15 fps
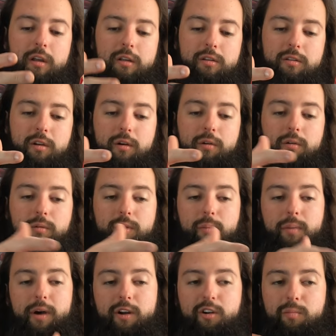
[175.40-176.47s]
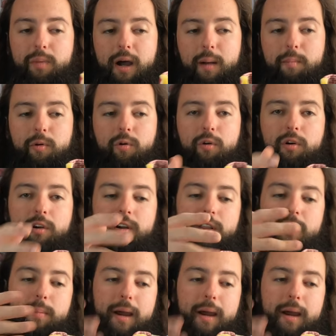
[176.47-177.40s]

so the buttered popcorn and the